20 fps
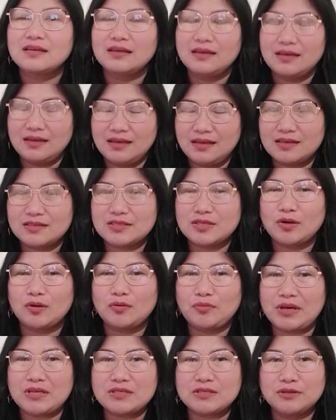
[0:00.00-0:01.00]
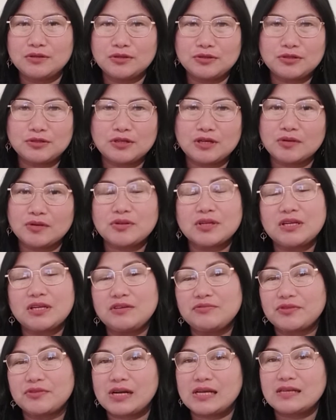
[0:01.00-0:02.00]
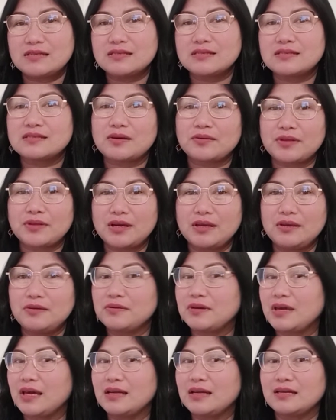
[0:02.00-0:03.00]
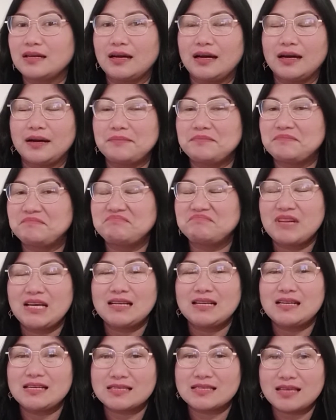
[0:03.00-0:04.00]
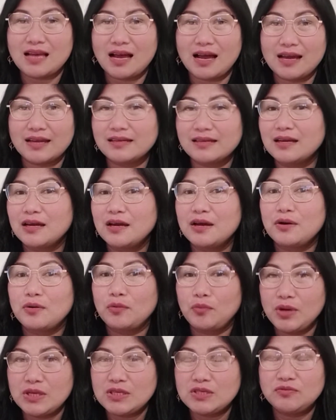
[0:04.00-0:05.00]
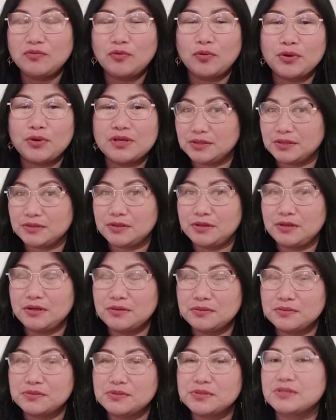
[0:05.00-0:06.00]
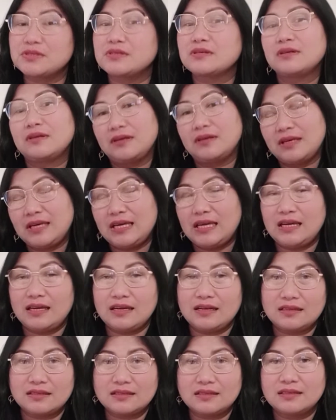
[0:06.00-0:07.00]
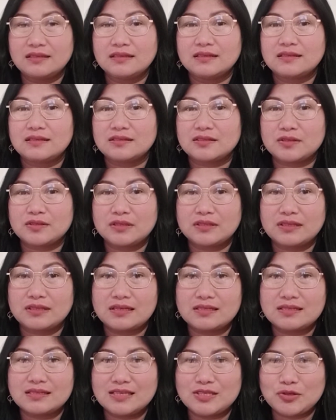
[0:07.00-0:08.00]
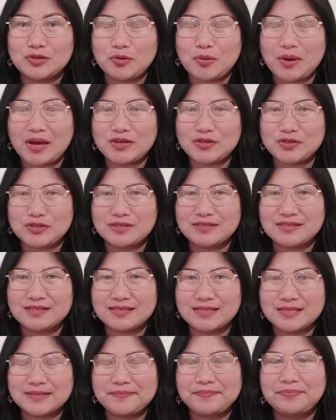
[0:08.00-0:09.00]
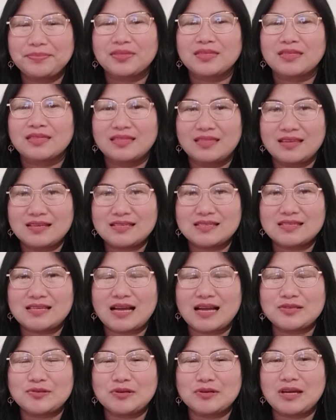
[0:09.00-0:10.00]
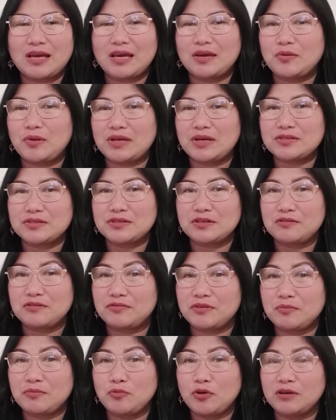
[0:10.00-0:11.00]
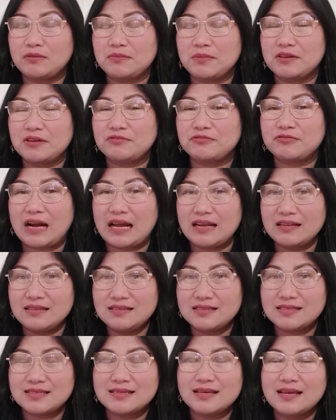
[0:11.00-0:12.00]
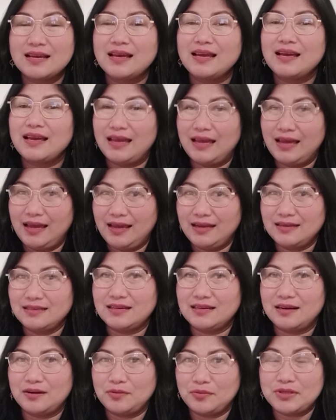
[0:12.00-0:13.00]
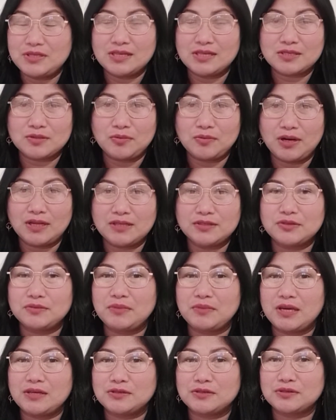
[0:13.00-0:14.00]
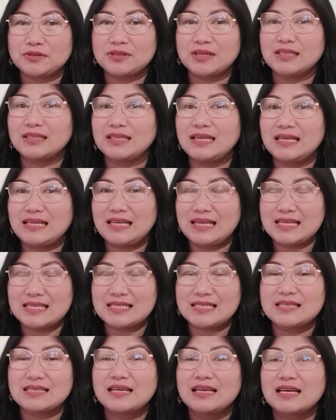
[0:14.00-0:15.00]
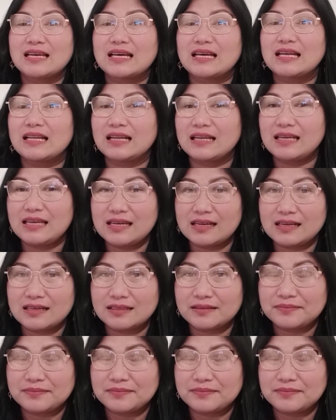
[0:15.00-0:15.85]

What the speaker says: It is always good to know the difference so that you can decide which voice to use in certain situations. This is actually a question from one of my friends, and we just want to make sure that it is clear.